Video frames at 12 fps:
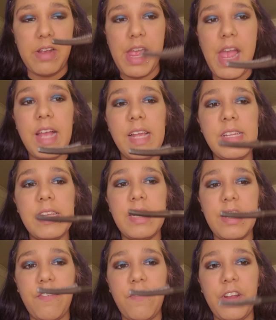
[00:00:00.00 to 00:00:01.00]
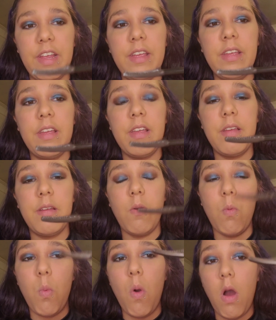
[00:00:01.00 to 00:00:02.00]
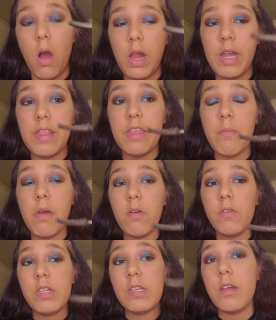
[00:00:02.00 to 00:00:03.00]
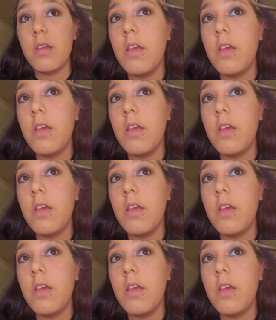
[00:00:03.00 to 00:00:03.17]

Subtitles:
It has a different wand than most,